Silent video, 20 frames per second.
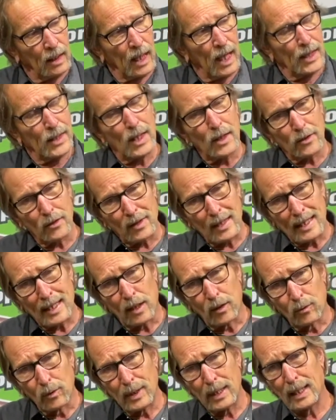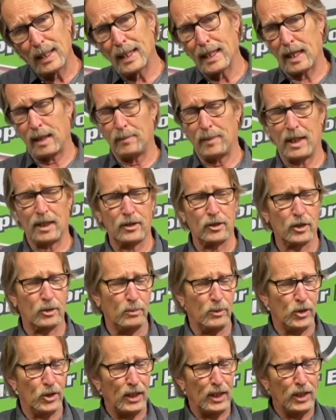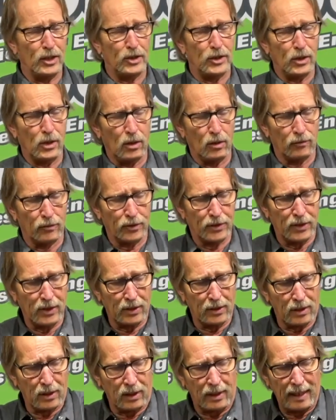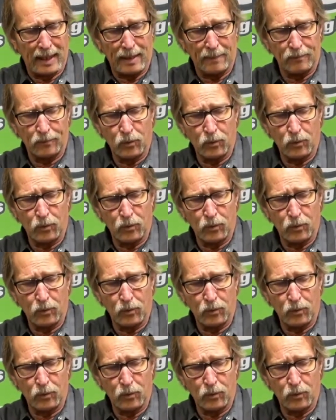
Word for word: Another thing I really like about this machine is the over-center clamp.